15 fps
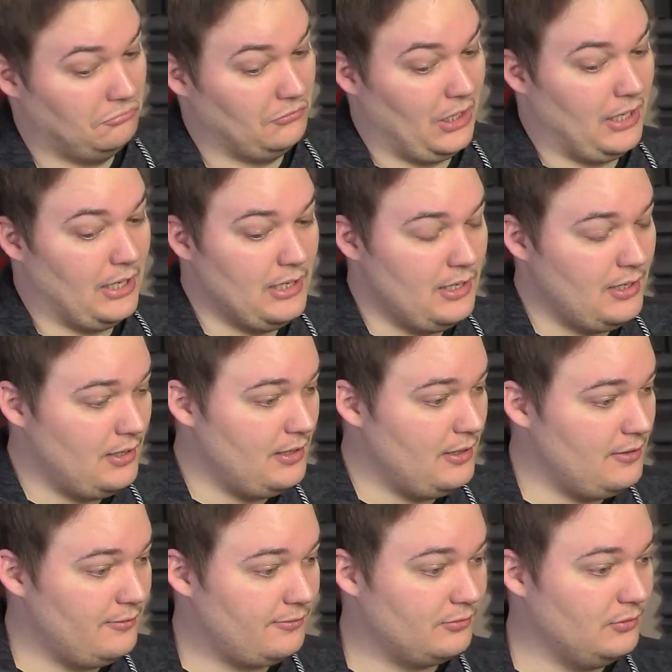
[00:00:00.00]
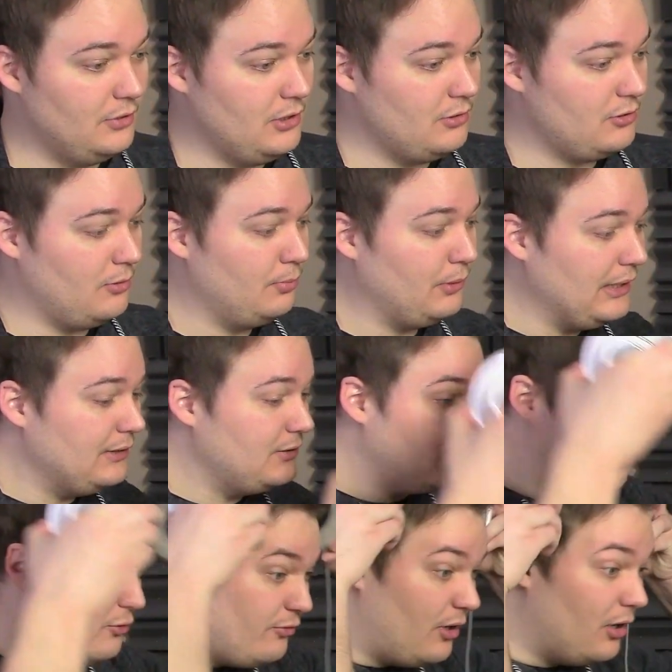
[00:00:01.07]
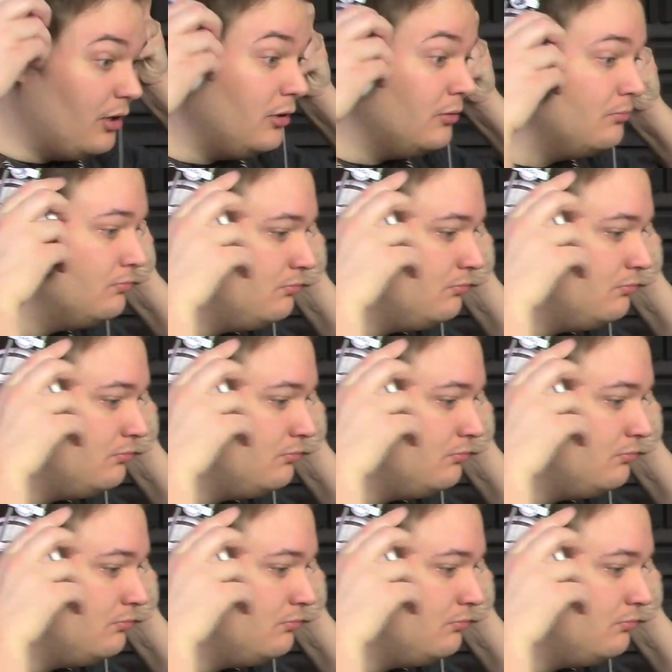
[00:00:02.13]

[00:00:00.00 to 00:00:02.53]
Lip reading: I have no complaints so far.